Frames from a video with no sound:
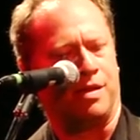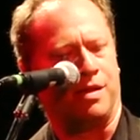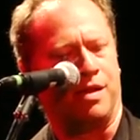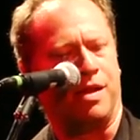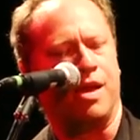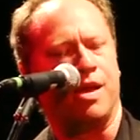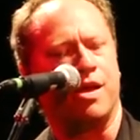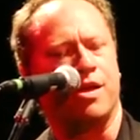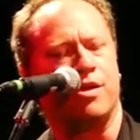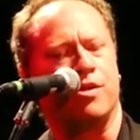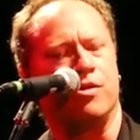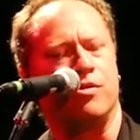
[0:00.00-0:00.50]

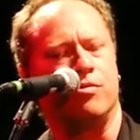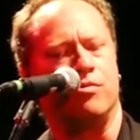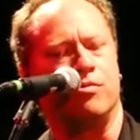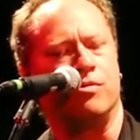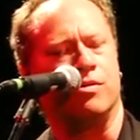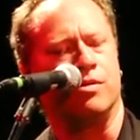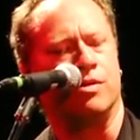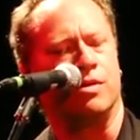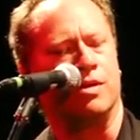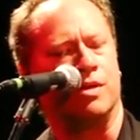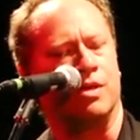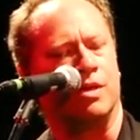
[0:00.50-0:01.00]
Thank you.
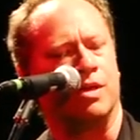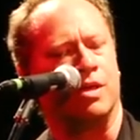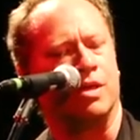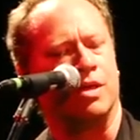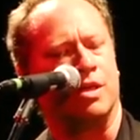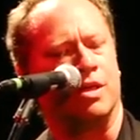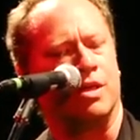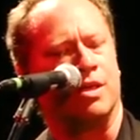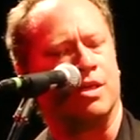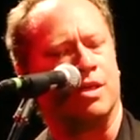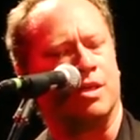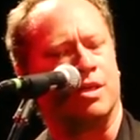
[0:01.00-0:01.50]

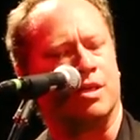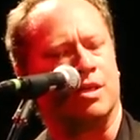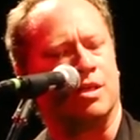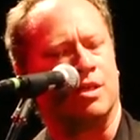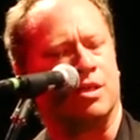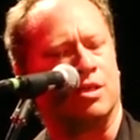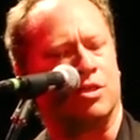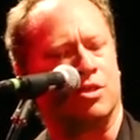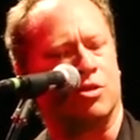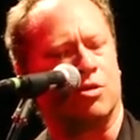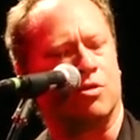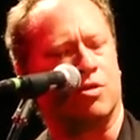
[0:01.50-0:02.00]

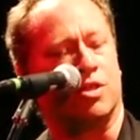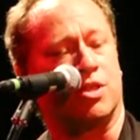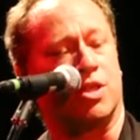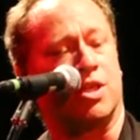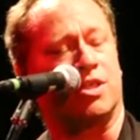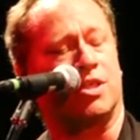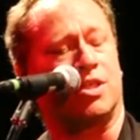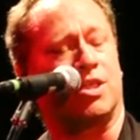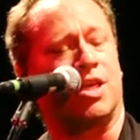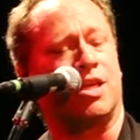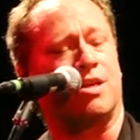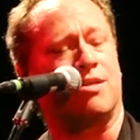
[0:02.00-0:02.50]
So as
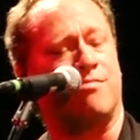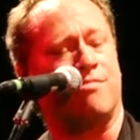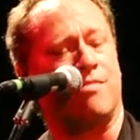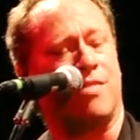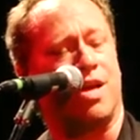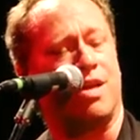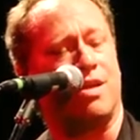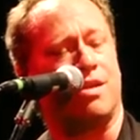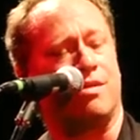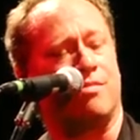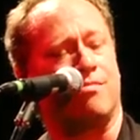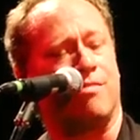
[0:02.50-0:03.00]
I said,
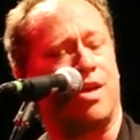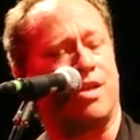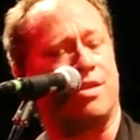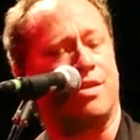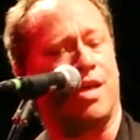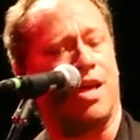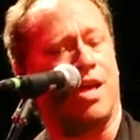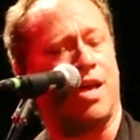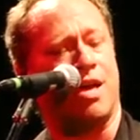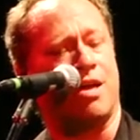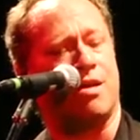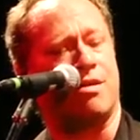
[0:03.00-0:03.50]
my
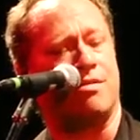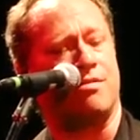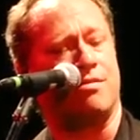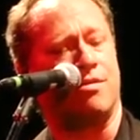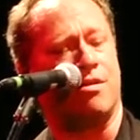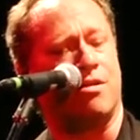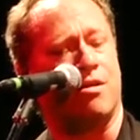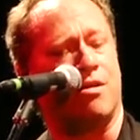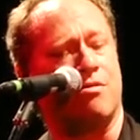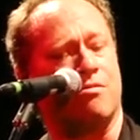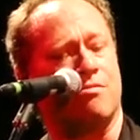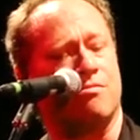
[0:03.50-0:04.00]
dad,
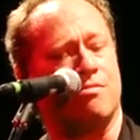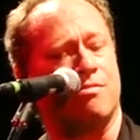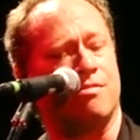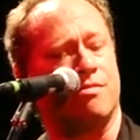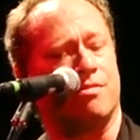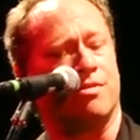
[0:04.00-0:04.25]
you know,